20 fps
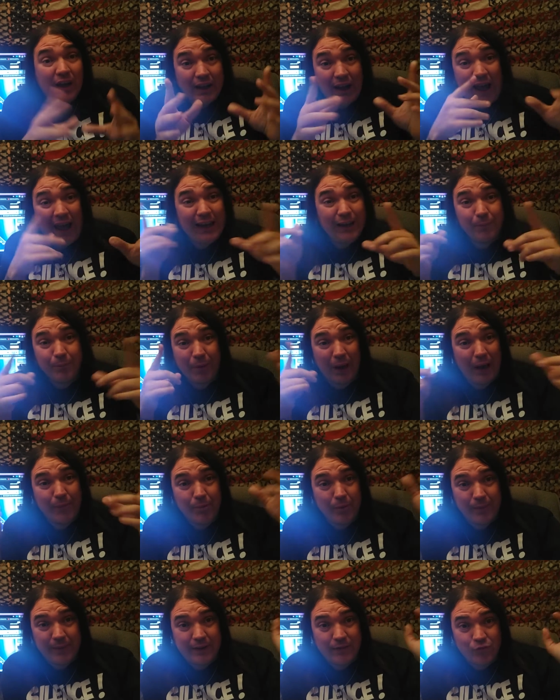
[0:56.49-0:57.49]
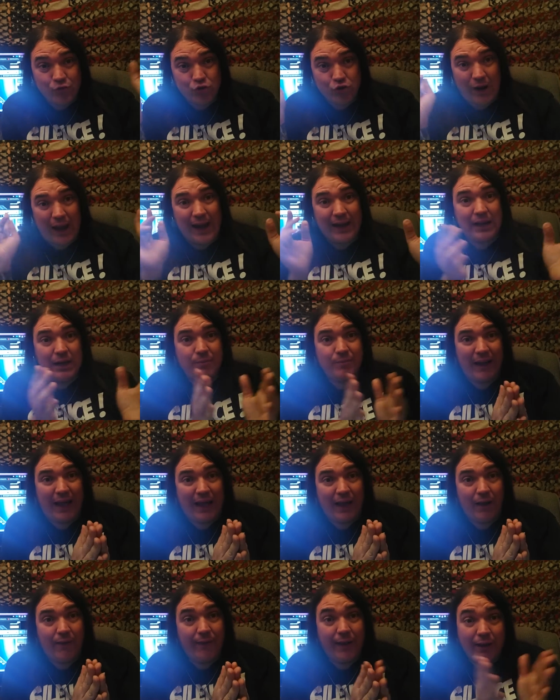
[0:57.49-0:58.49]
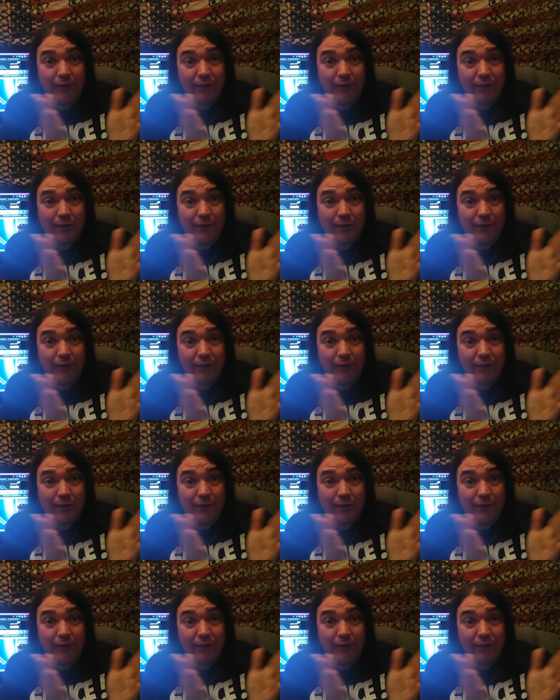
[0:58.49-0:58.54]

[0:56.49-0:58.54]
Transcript: Now, I could probably track him down,